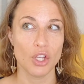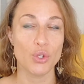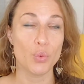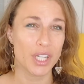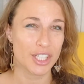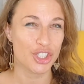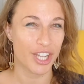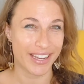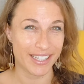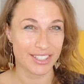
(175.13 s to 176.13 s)
you want to
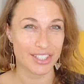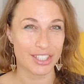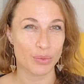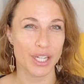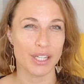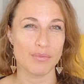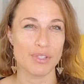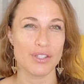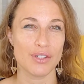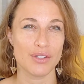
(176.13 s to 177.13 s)
change when it
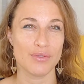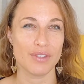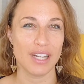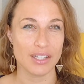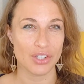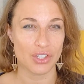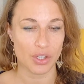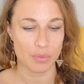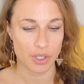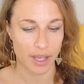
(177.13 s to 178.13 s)
comes to
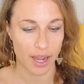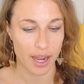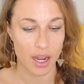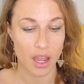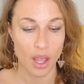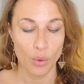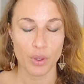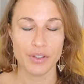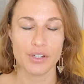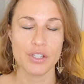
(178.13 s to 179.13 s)
relationships, okay?
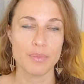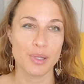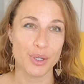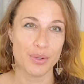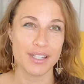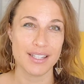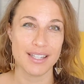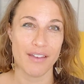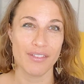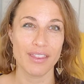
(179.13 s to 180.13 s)
When there's Pluto in the
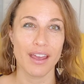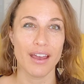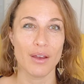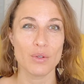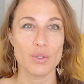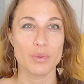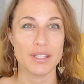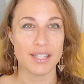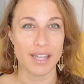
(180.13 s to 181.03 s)
seventh house, we